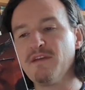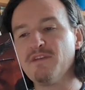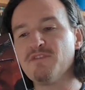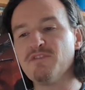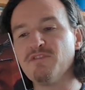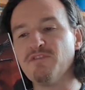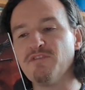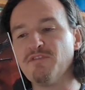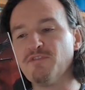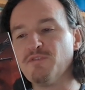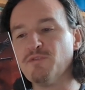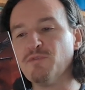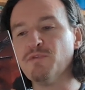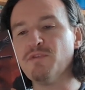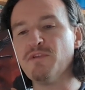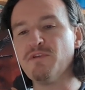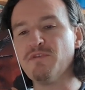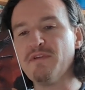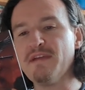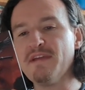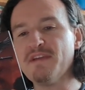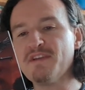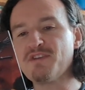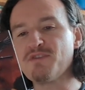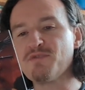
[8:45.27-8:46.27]
to throw the
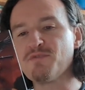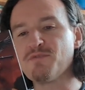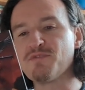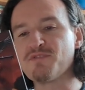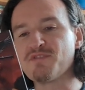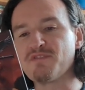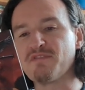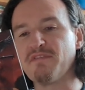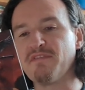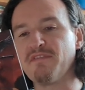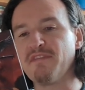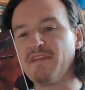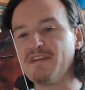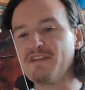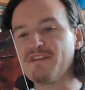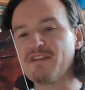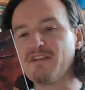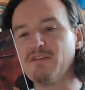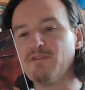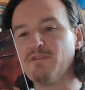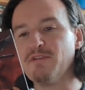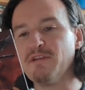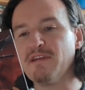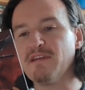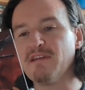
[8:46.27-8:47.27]
racecourse of
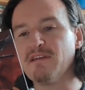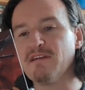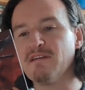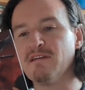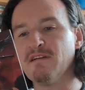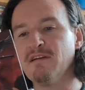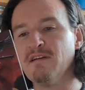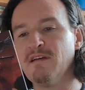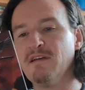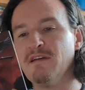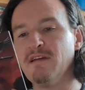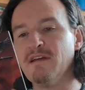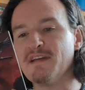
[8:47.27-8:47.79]
Thessalonica